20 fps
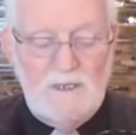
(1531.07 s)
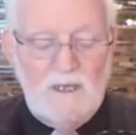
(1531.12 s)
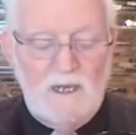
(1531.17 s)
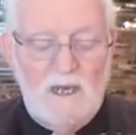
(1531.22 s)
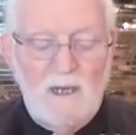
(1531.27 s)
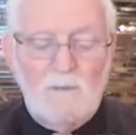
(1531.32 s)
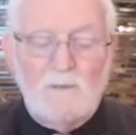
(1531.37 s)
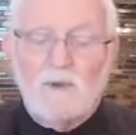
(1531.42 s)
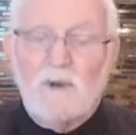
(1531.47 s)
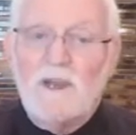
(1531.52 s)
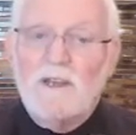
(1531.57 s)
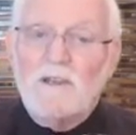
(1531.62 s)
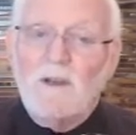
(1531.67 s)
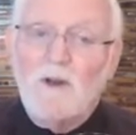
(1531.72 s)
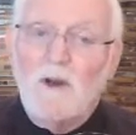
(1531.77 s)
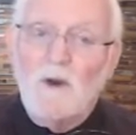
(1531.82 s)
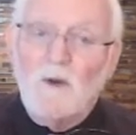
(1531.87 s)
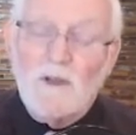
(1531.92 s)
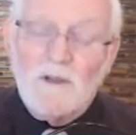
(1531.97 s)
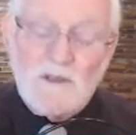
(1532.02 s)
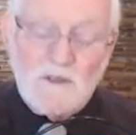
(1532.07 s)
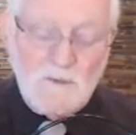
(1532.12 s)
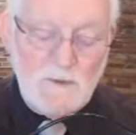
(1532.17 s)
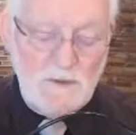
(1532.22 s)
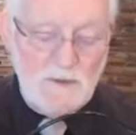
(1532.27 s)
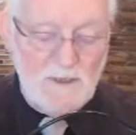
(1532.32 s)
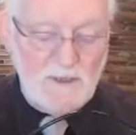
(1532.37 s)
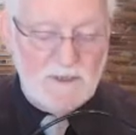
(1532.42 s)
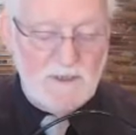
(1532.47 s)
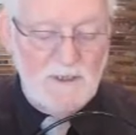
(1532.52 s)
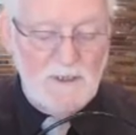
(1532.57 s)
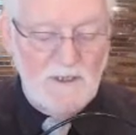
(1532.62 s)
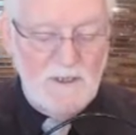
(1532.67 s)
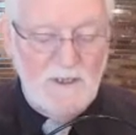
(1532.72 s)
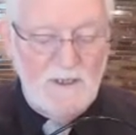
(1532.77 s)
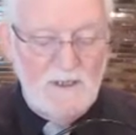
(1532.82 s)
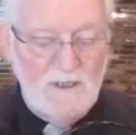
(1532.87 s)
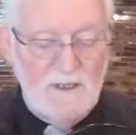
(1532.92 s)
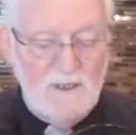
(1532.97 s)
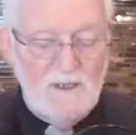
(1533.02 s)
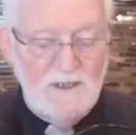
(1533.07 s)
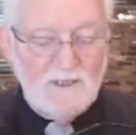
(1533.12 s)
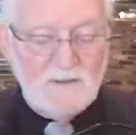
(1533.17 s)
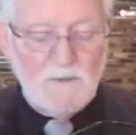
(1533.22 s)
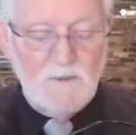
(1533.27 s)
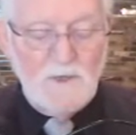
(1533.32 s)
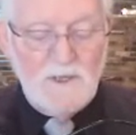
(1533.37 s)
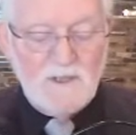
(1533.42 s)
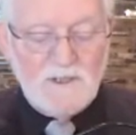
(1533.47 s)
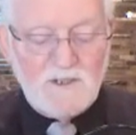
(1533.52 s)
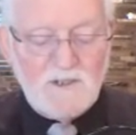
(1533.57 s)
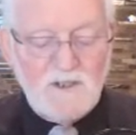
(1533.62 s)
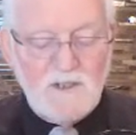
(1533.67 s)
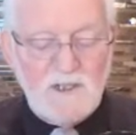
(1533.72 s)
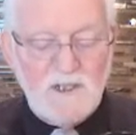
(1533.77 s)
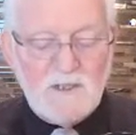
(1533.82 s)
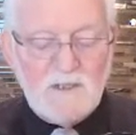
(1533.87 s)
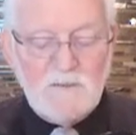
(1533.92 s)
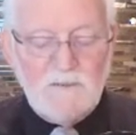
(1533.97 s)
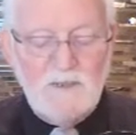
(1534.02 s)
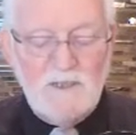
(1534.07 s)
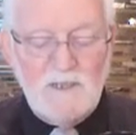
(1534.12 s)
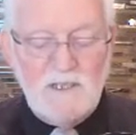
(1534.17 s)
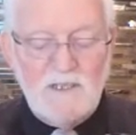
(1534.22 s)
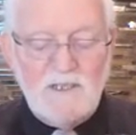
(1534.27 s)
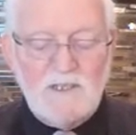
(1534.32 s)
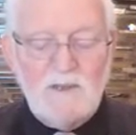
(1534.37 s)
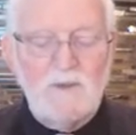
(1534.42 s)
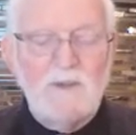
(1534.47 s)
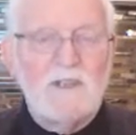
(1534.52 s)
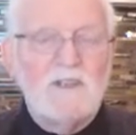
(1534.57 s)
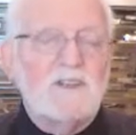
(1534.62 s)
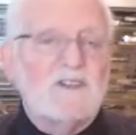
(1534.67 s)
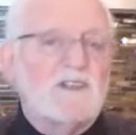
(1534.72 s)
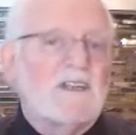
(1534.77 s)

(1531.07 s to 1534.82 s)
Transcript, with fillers: I pray the Holy Spirit is ministering and speaking to each